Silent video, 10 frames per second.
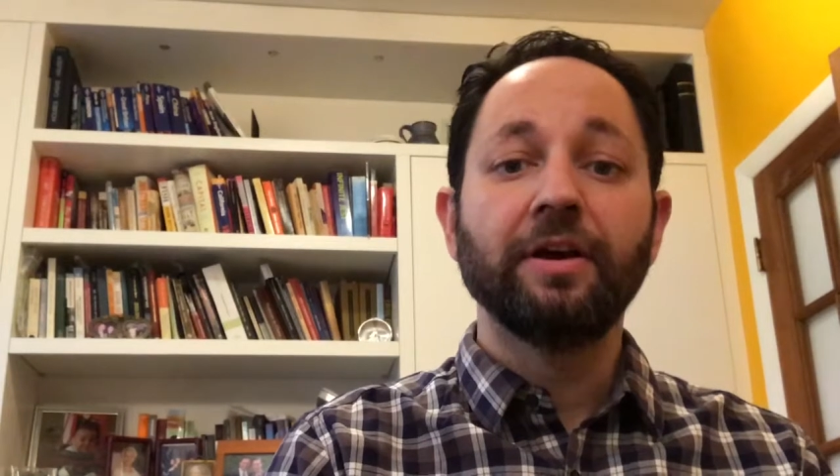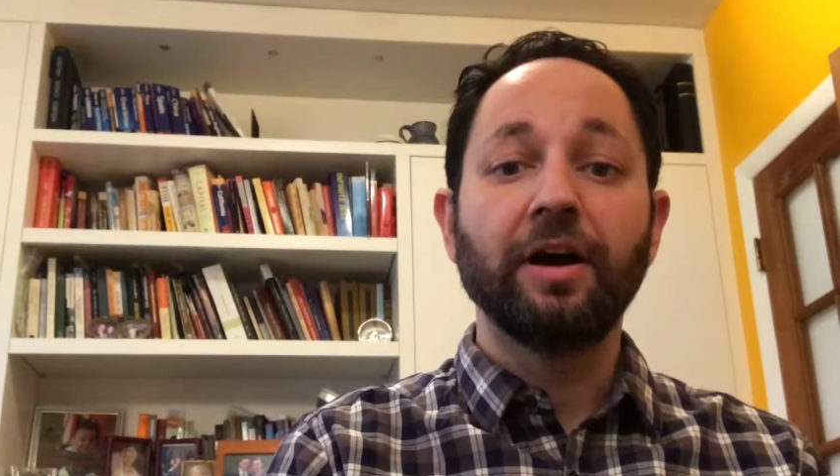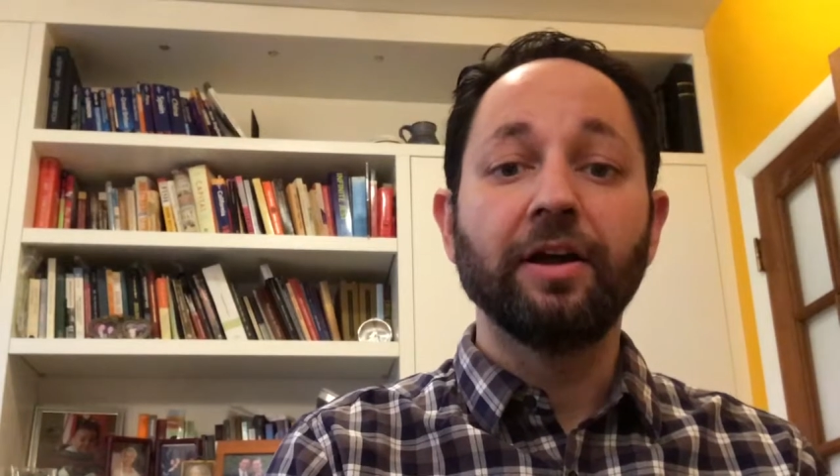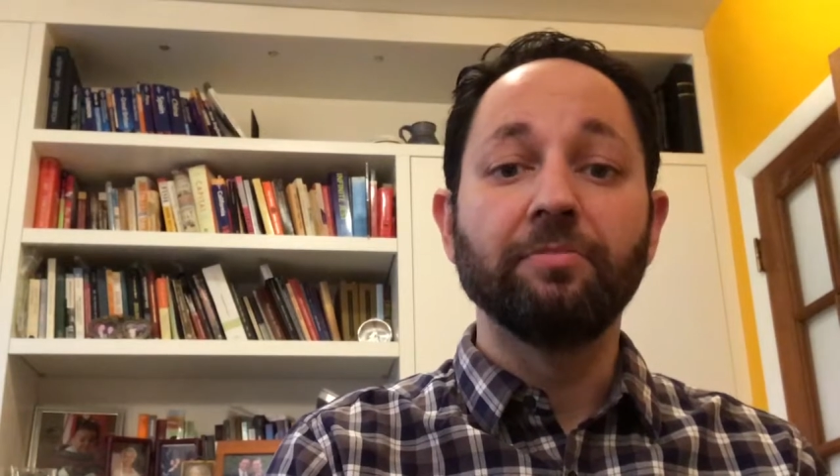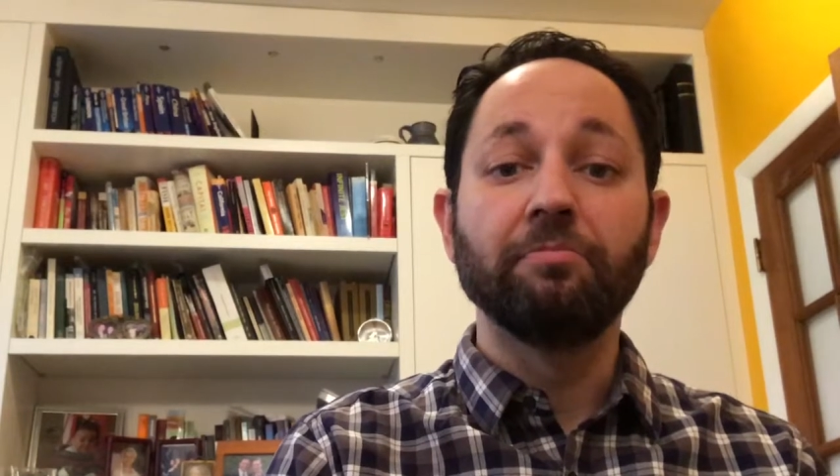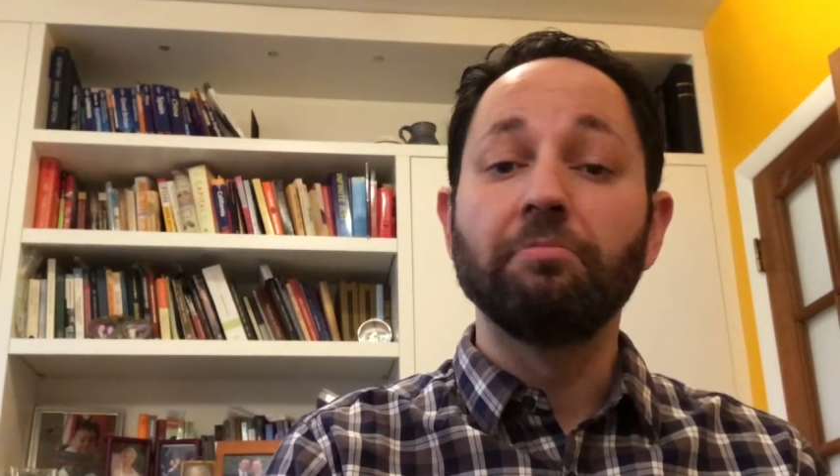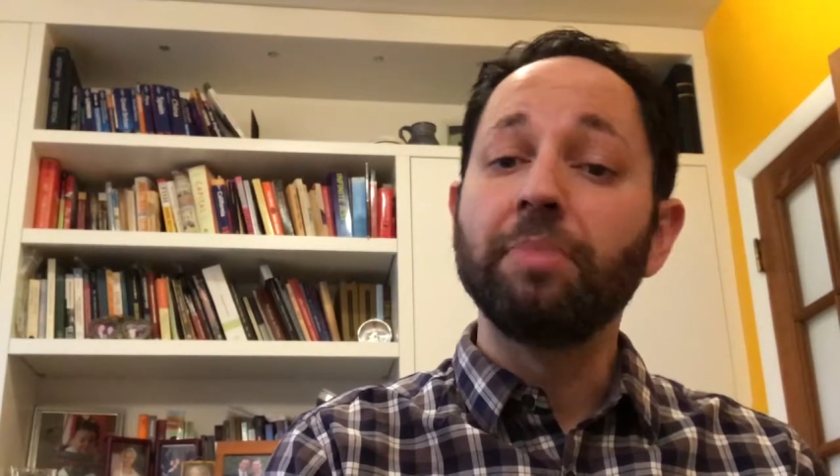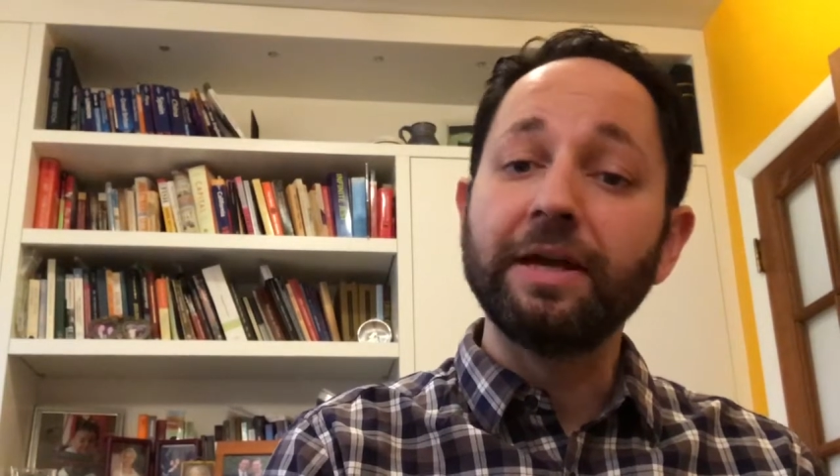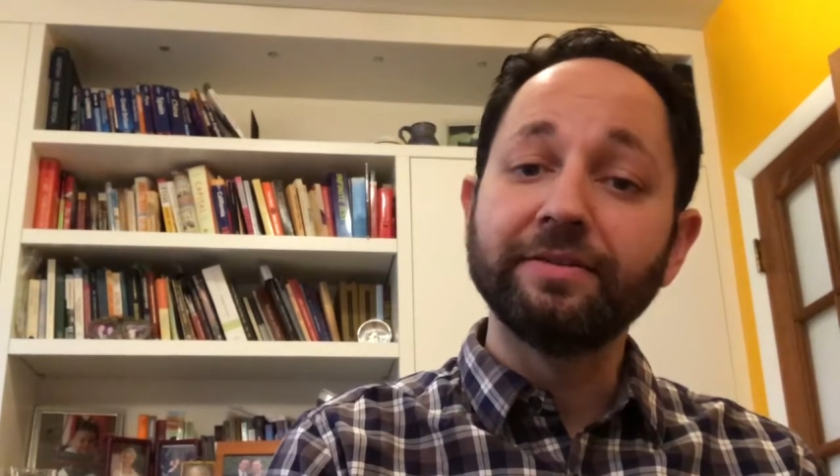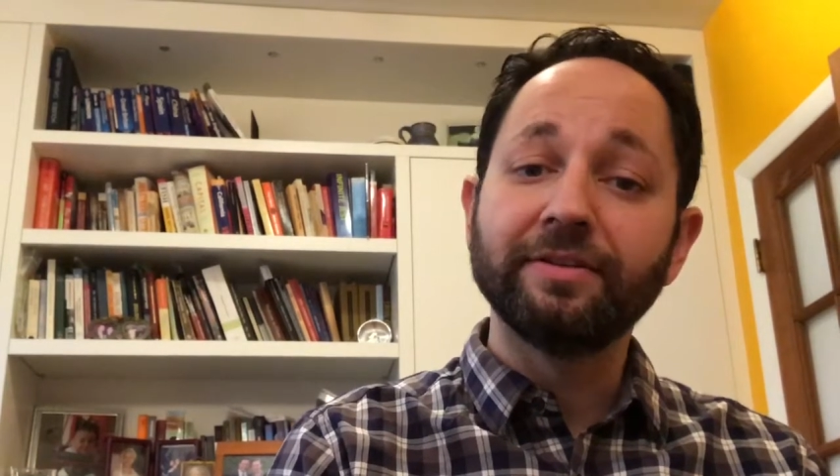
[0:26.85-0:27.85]
I am
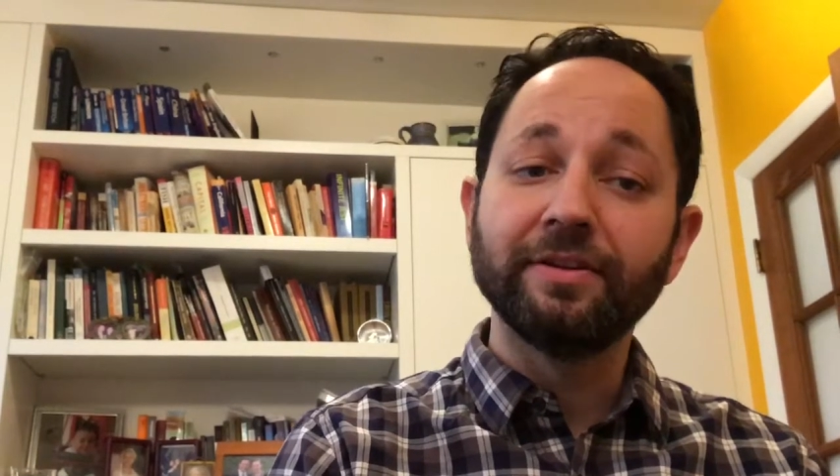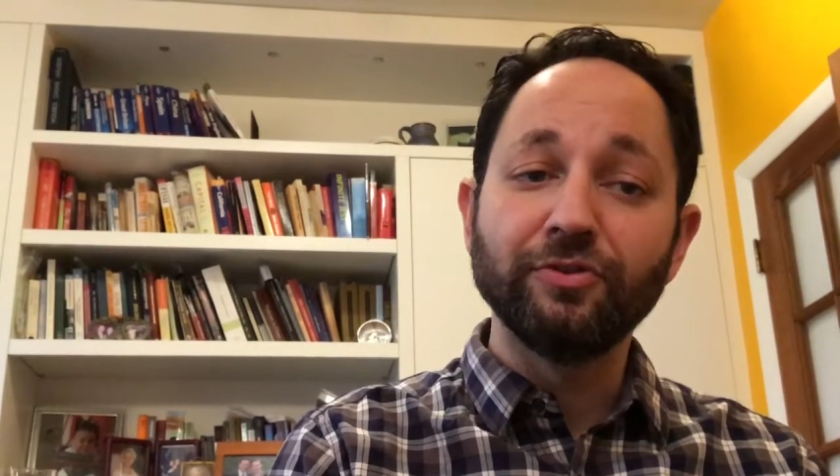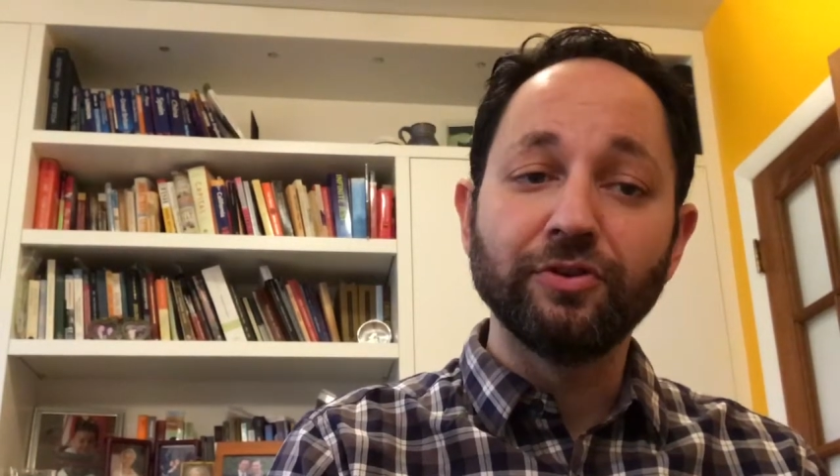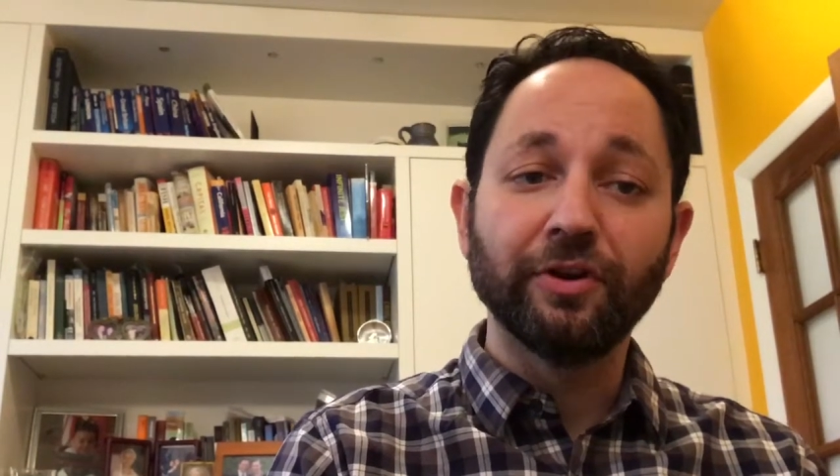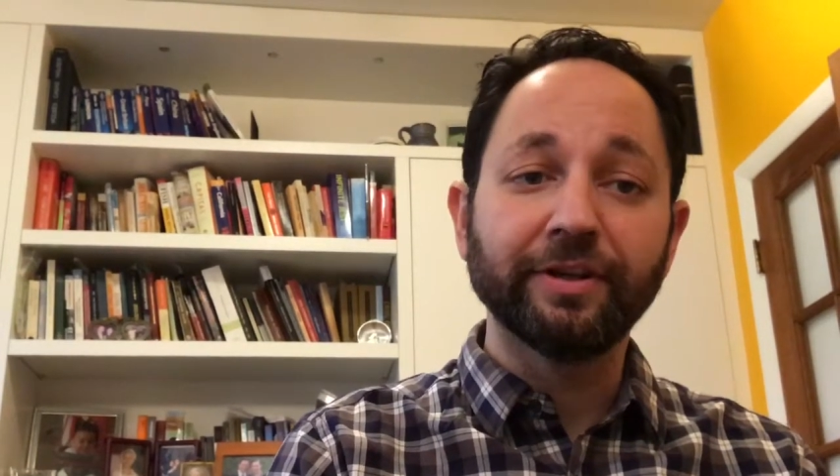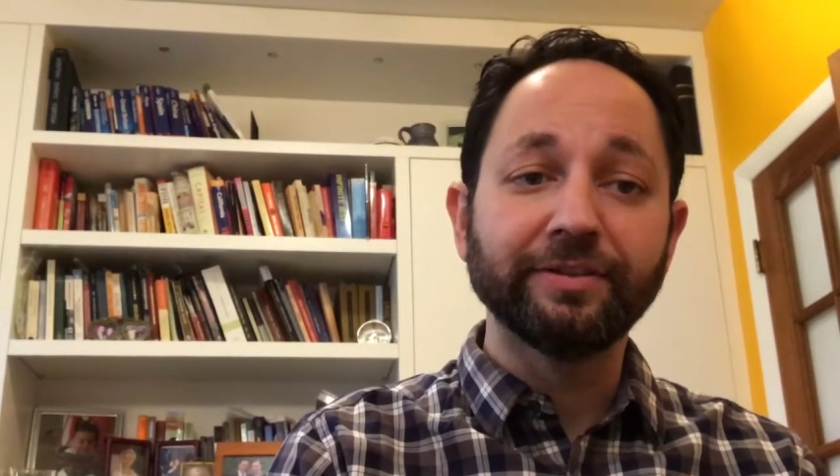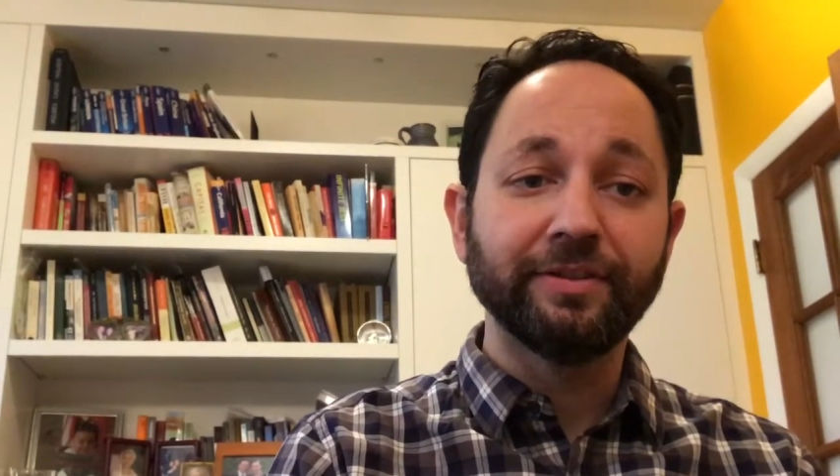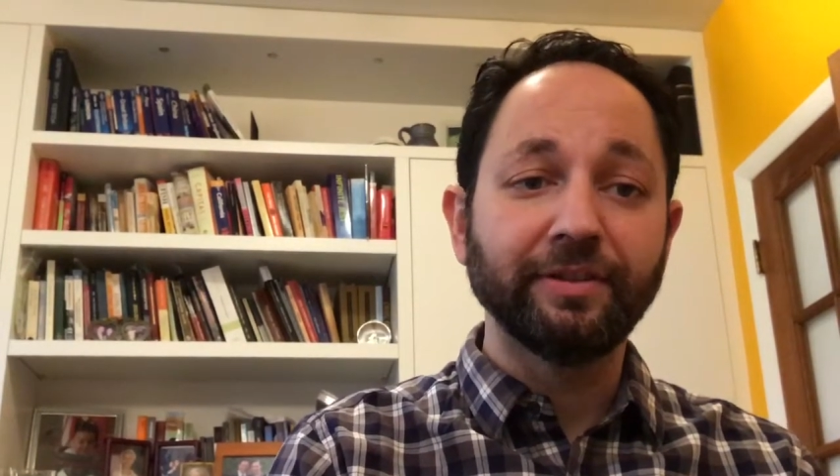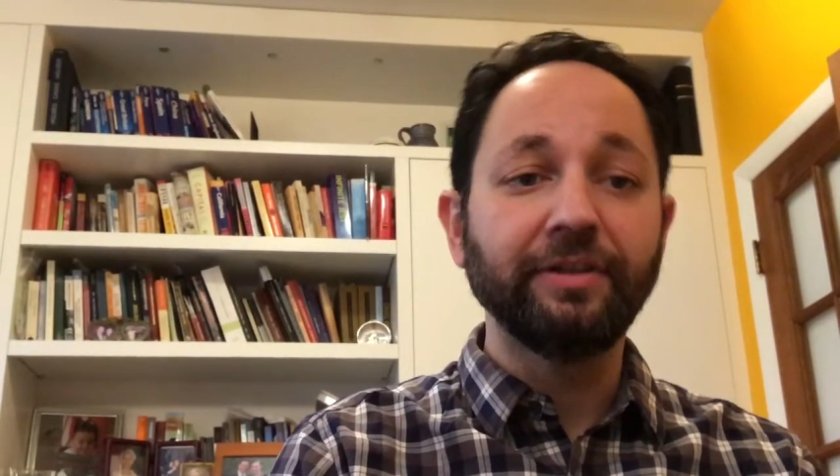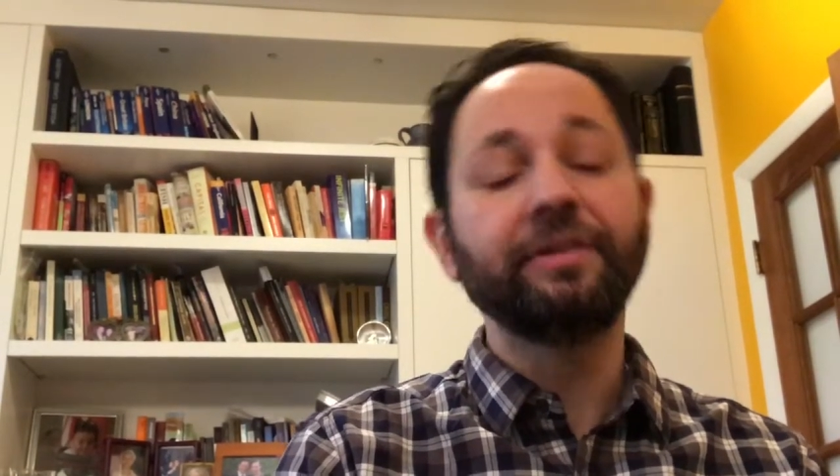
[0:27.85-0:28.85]
based in New York
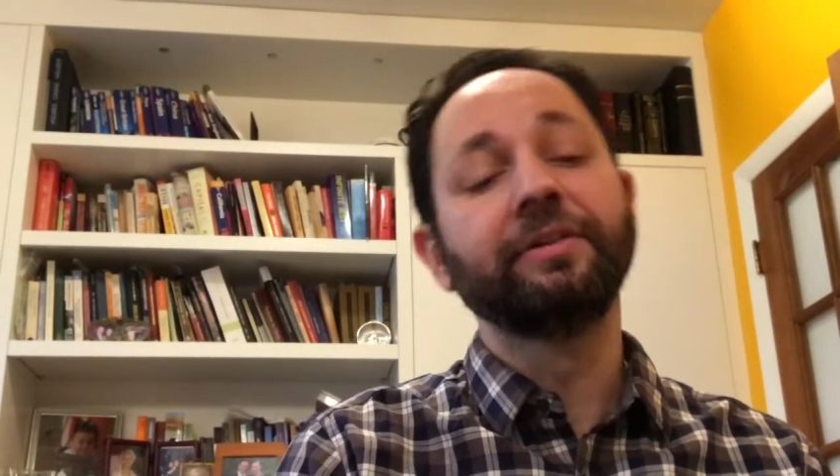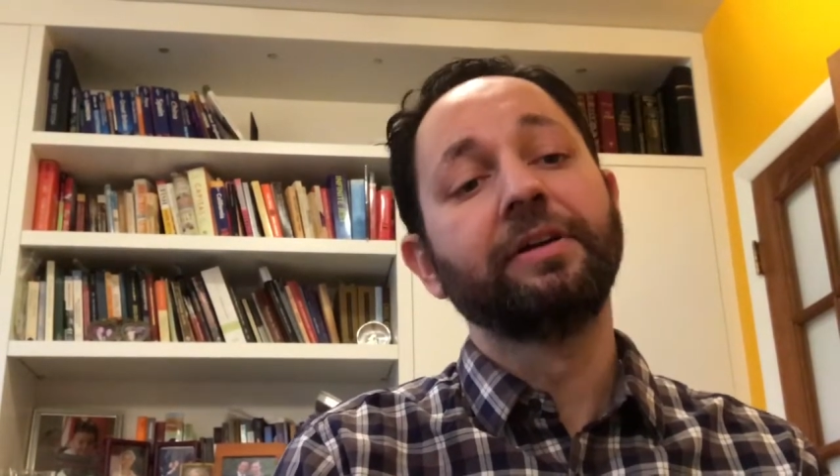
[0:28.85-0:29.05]
City,